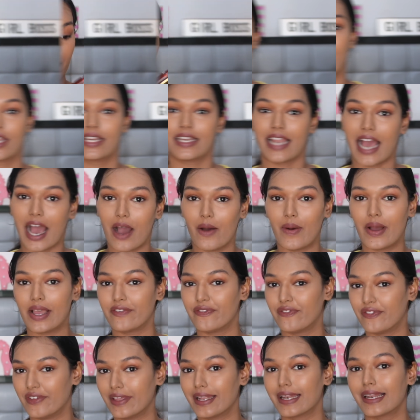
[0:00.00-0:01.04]
Okay, now
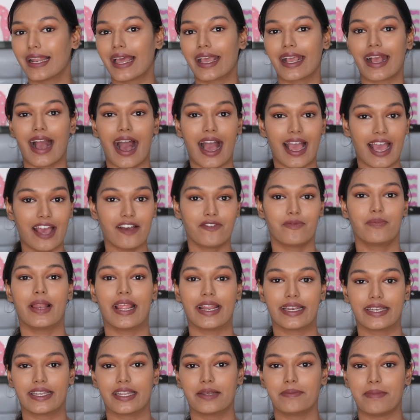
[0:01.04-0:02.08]
I feel like I have
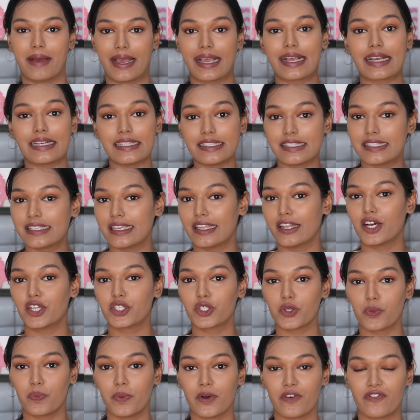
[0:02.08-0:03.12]
blended my
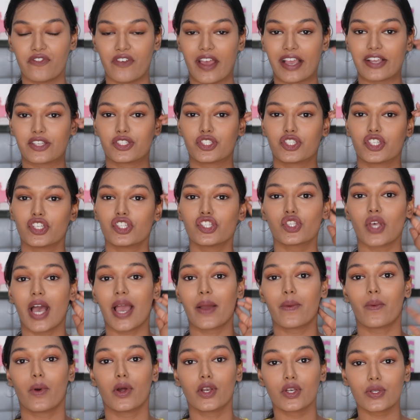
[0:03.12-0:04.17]
concealer to perfection, so
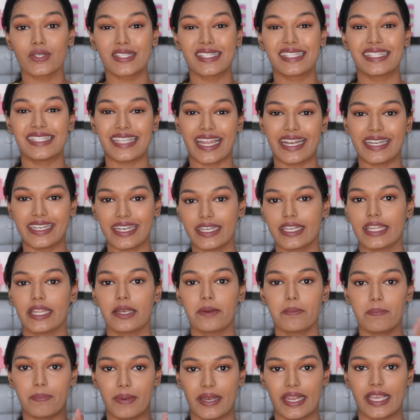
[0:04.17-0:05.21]
I want to set it
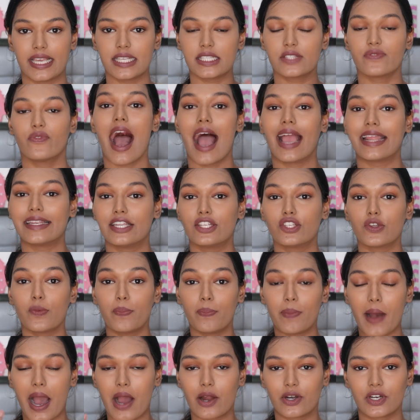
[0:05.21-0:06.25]
in place. I need
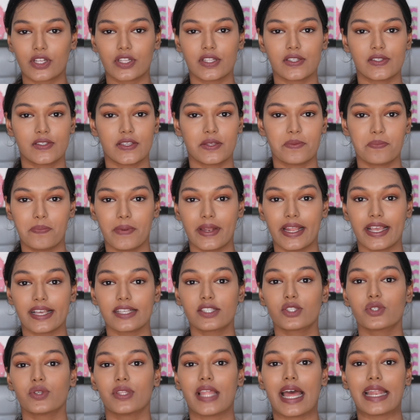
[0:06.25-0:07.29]
to powder this in
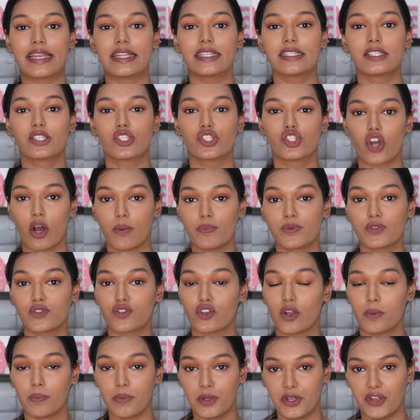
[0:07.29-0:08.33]
place so that it
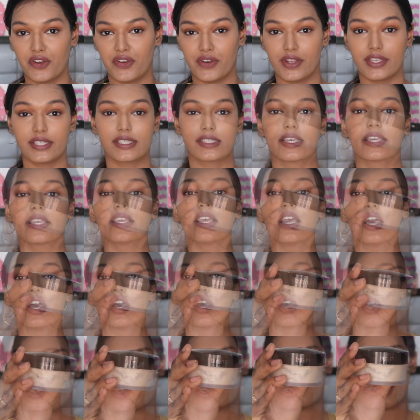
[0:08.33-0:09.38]
stops from creasing.
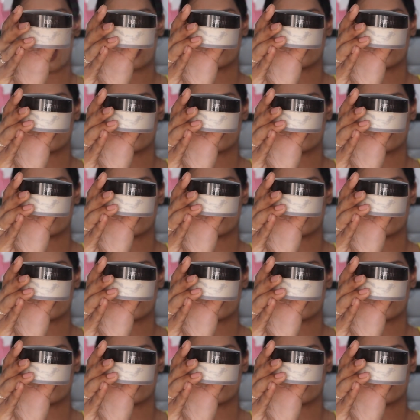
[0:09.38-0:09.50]
For